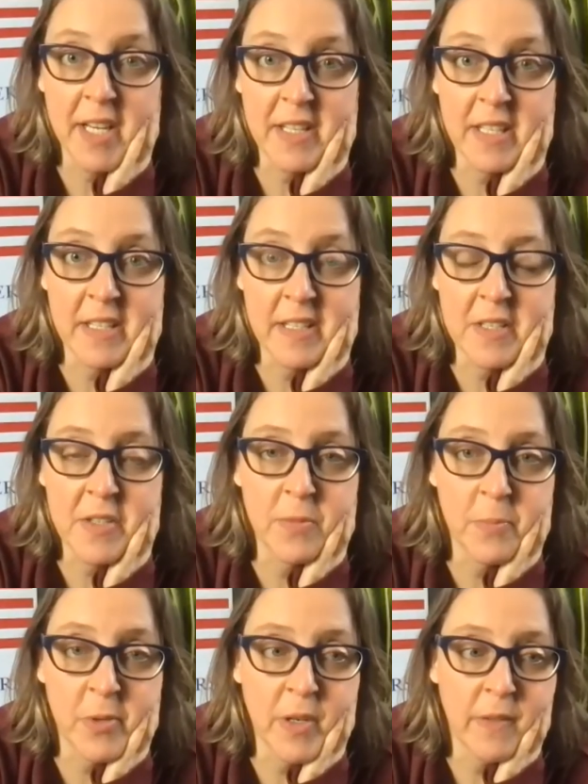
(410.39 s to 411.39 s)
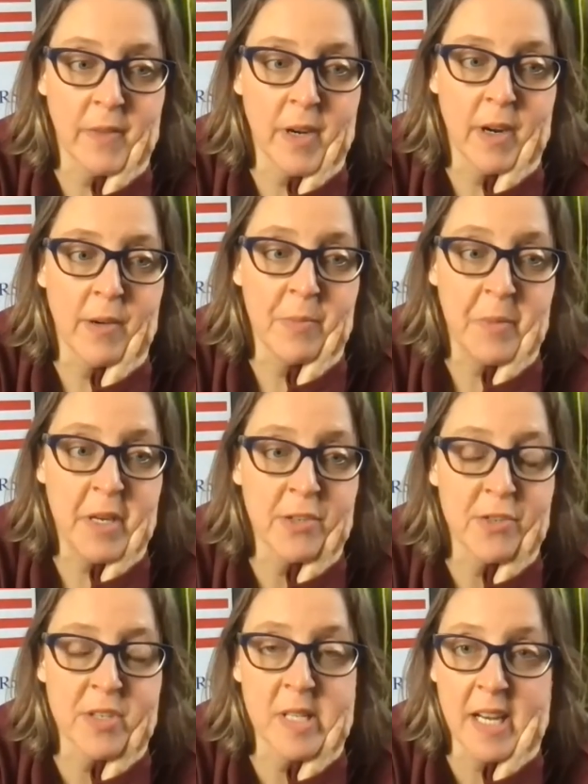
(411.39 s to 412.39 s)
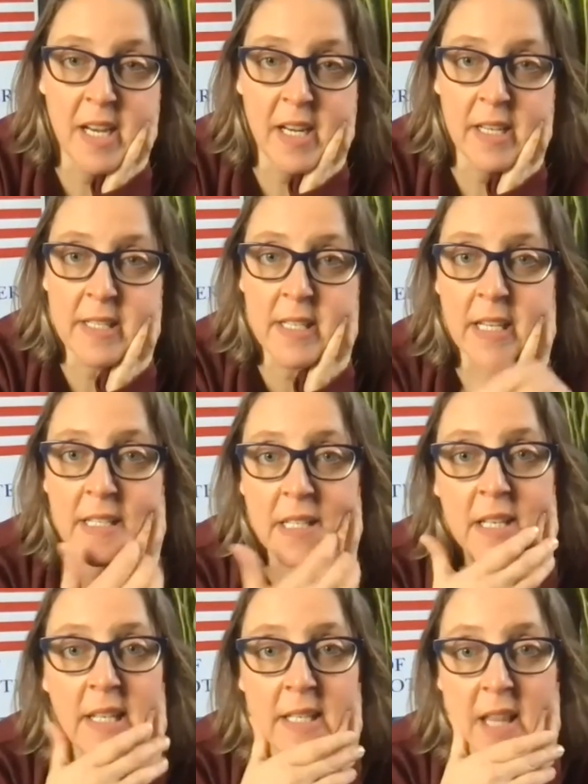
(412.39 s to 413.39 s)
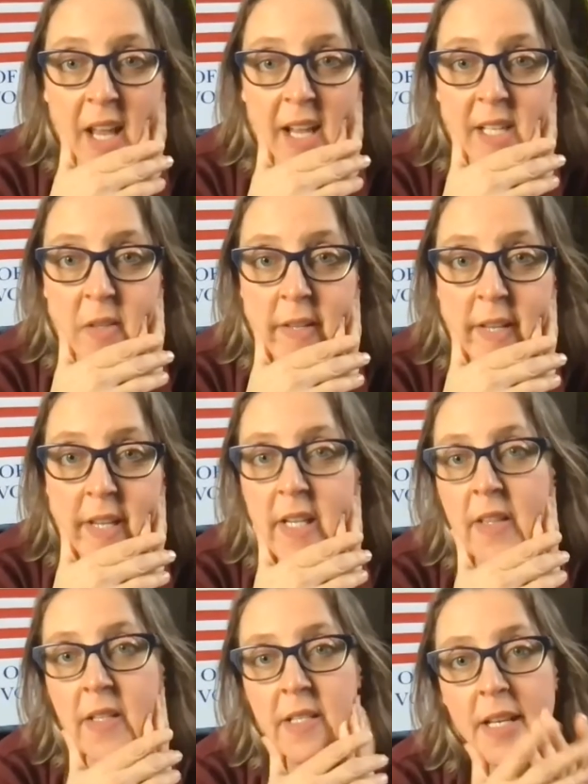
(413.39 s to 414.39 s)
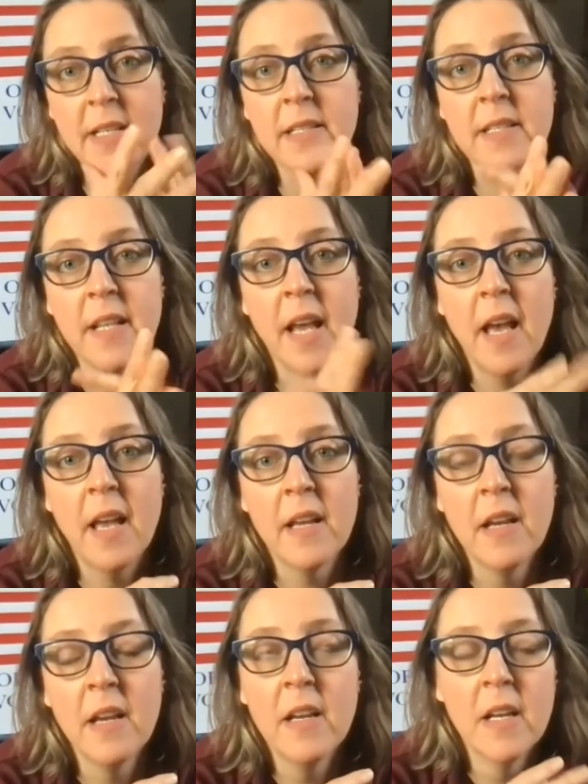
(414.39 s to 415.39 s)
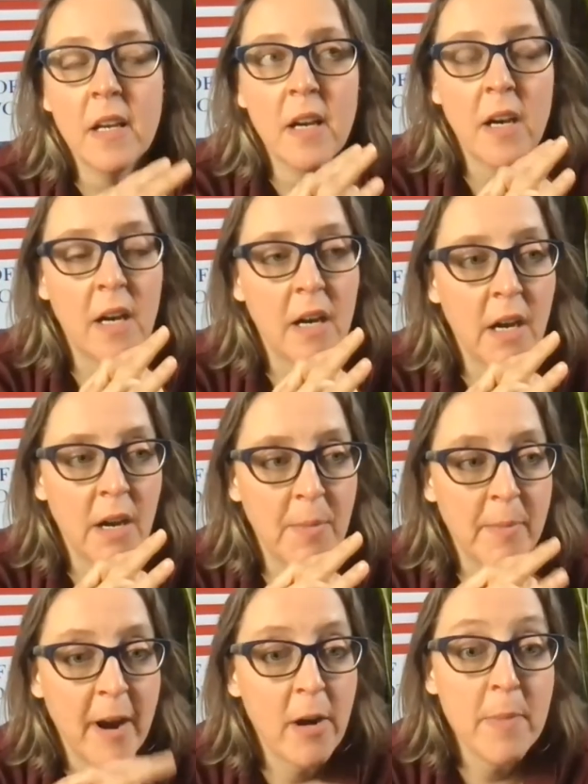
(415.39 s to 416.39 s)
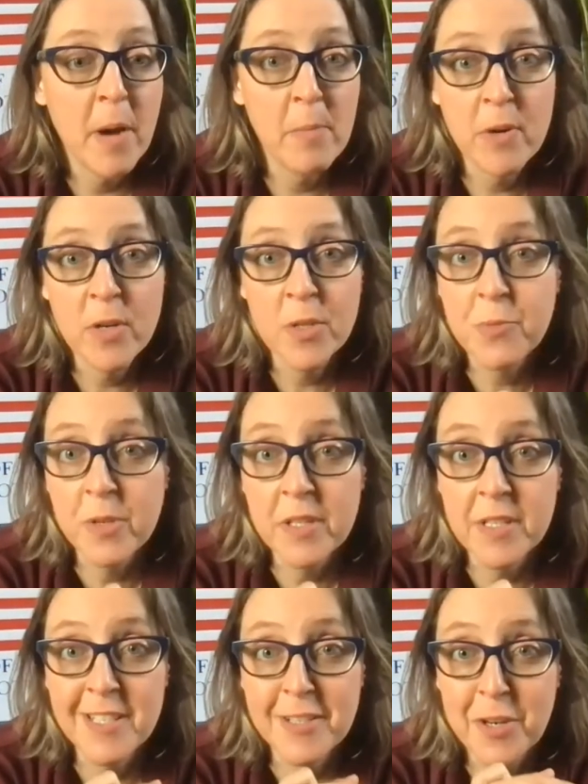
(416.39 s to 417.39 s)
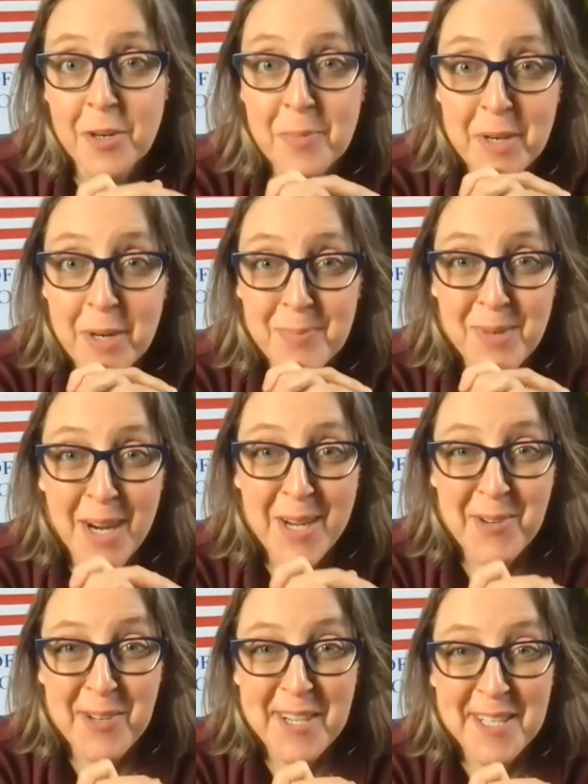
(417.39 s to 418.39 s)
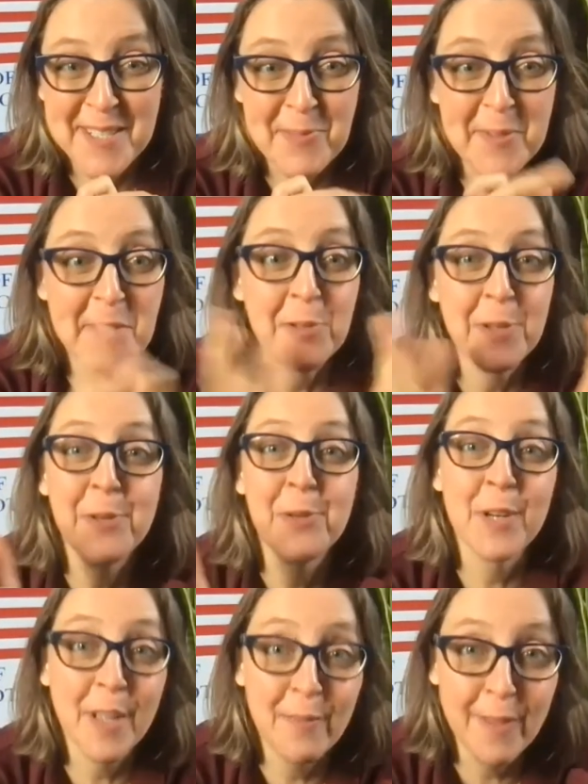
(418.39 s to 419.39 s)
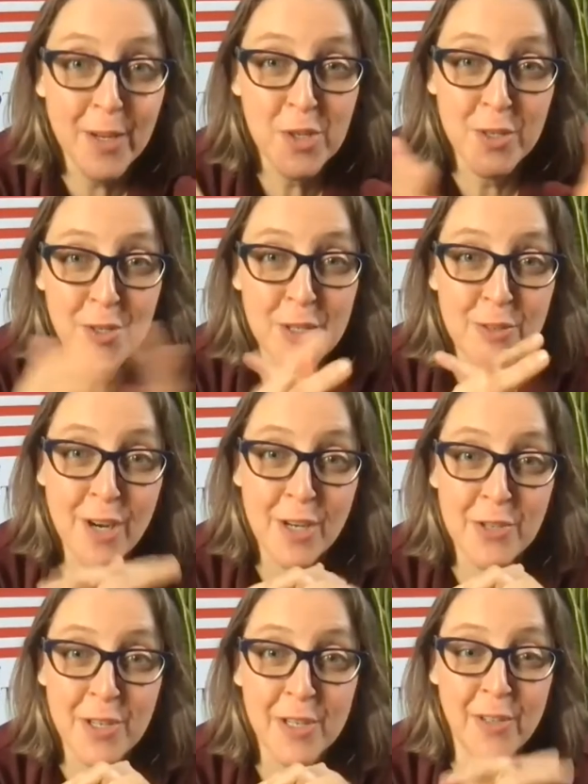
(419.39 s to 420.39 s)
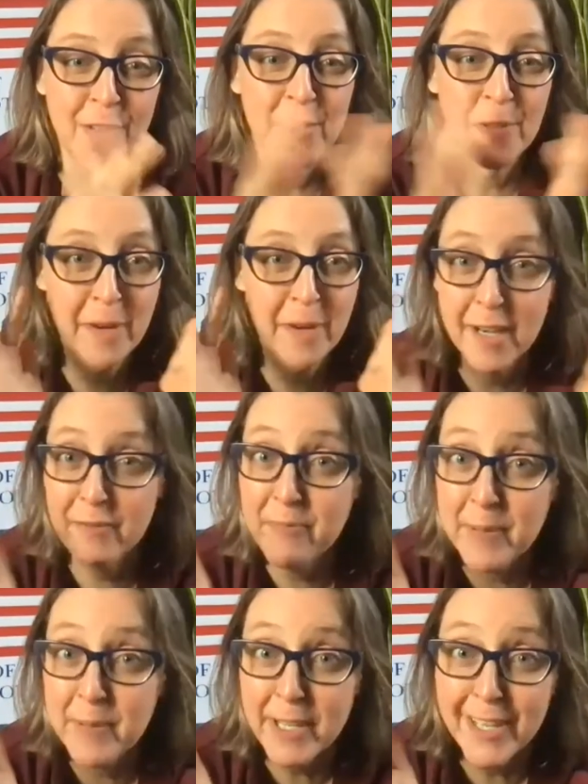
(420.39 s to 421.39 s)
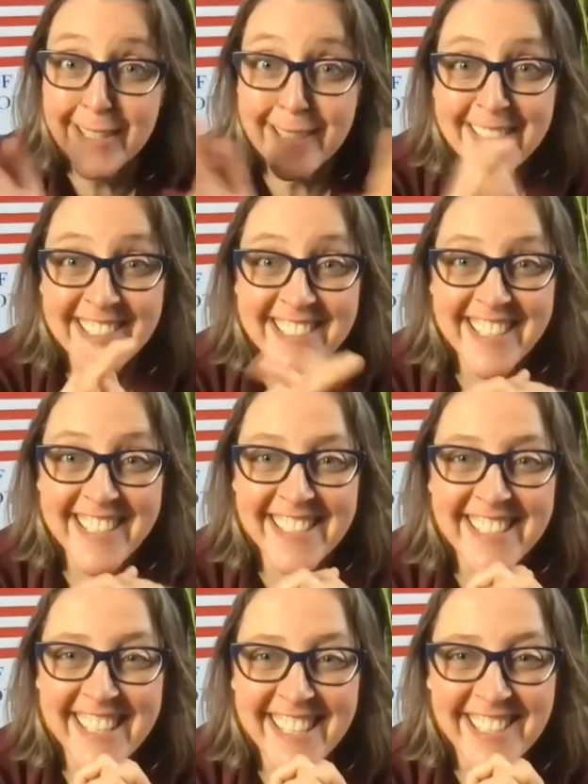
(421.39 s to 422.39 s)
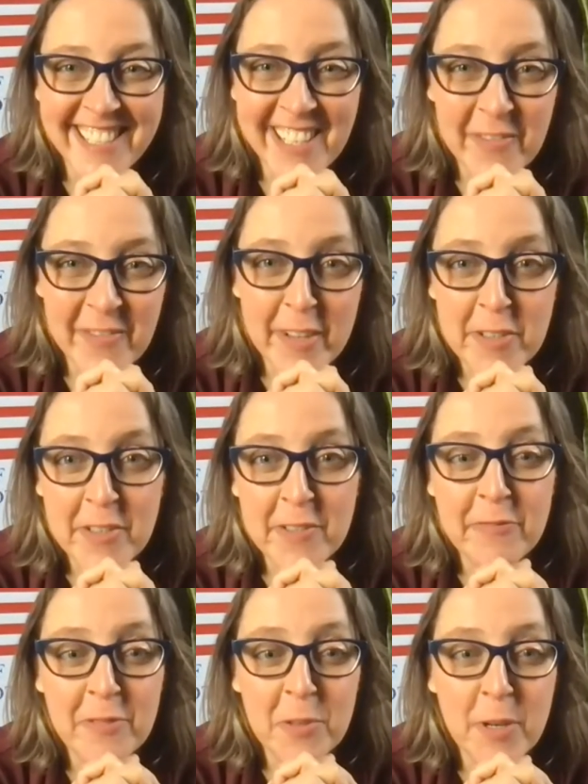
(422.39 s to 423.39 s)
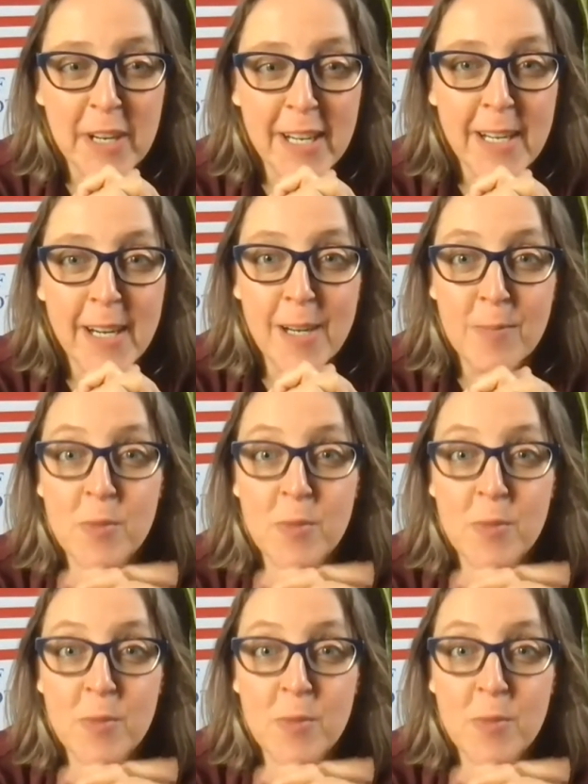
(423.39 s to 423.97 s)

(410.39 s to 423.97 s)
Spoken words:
I think that's super interesting. It's like League in the sense that our members really determine our priorities. We do it through a convention structure, and they're kind of bigger. They're done on the convention floor.